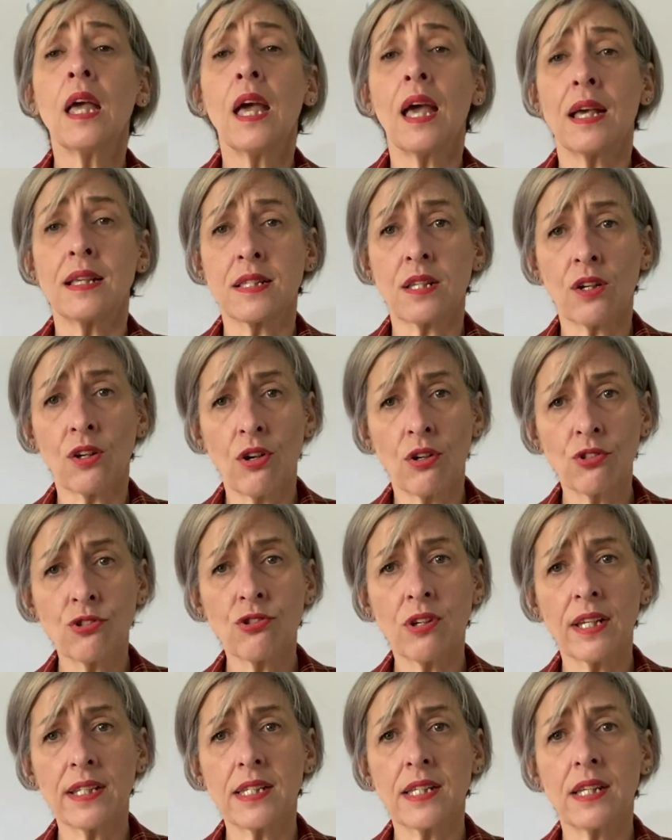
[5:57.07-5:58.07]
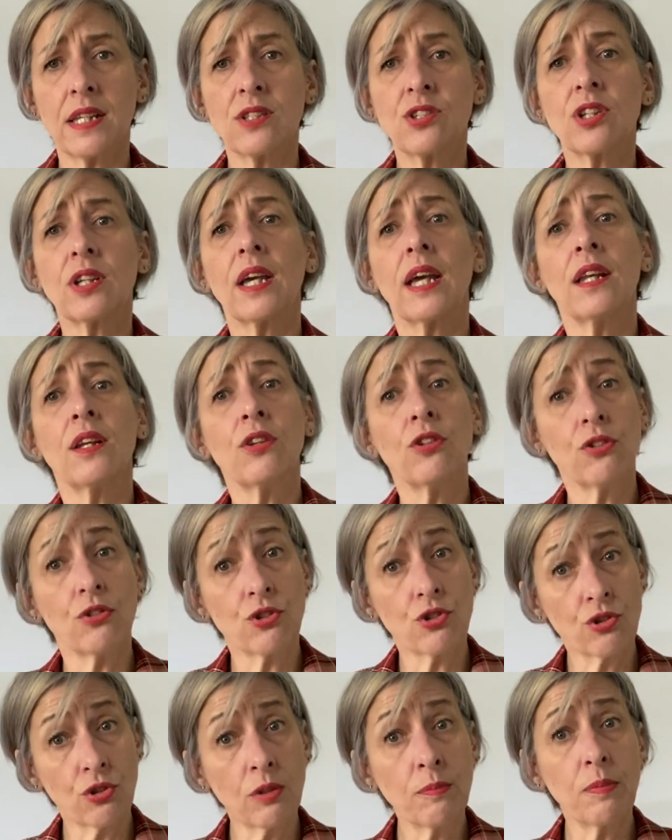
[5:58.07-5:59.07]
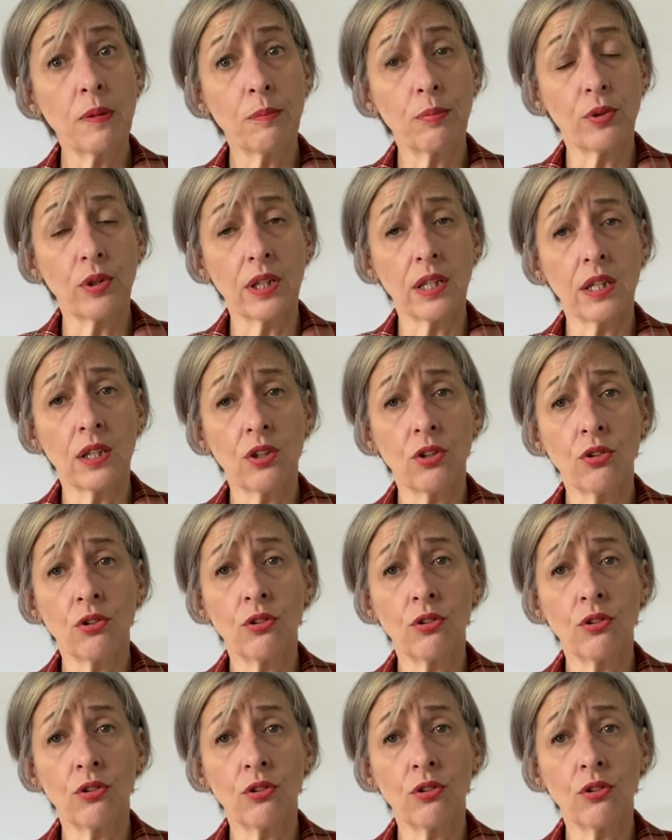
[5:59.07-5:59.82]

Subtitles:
As a contracted educator, you should be putting in